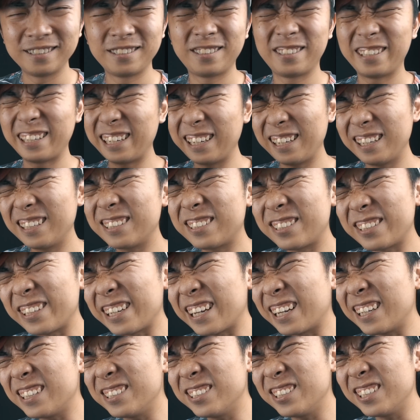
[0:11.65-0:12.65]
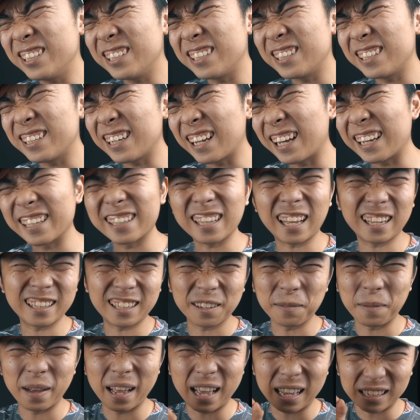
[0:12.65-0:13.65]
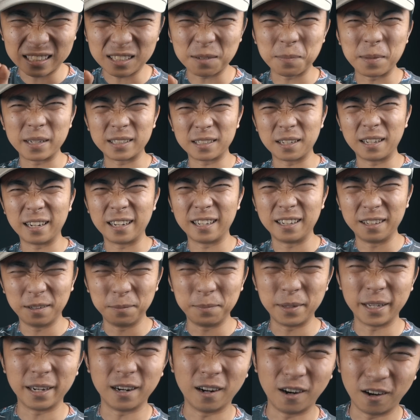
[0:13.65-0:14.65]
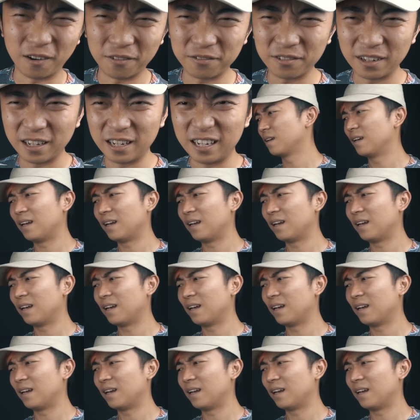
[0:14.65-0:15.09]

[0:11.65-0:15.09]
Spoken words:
300? I think my estimate's a little bit off.